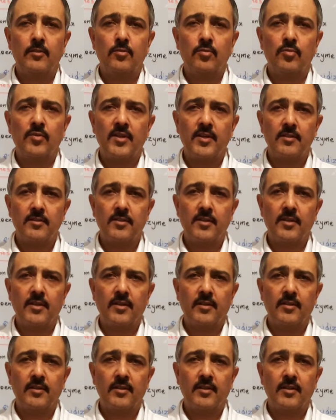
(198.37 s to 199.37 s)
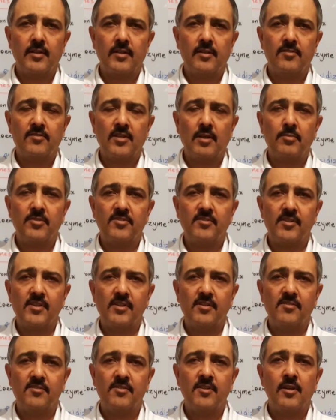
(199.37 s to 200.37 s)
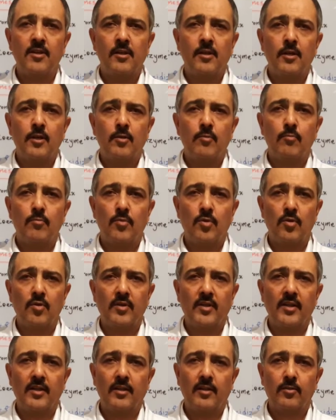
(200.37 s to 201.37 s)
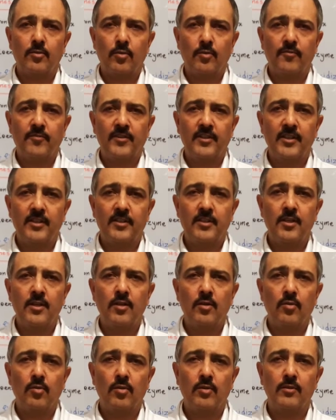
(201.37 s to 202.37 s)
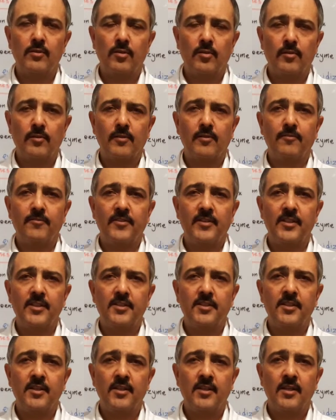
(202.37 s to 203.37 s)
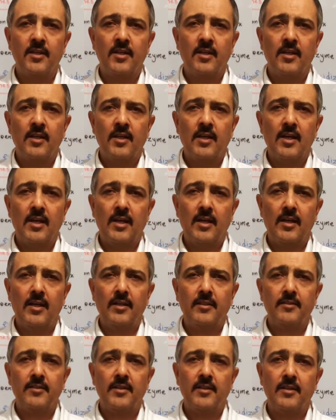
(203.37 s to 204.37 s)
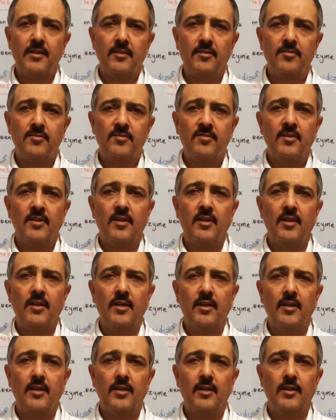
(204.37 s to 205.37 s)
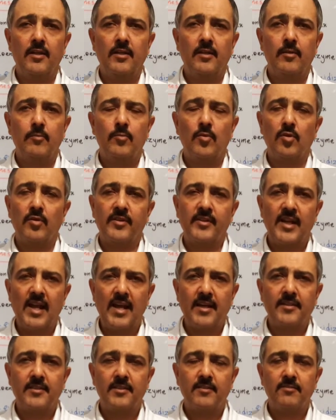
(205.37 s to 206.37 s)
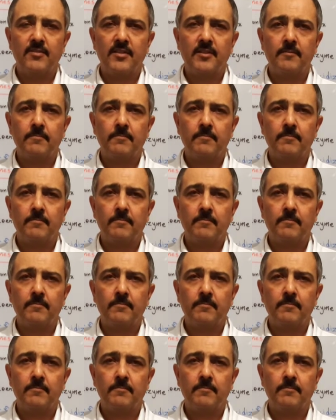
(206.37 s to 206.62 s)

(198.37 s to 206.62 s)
to render substrates more electrophilic or nucleophilic and hence more reactive.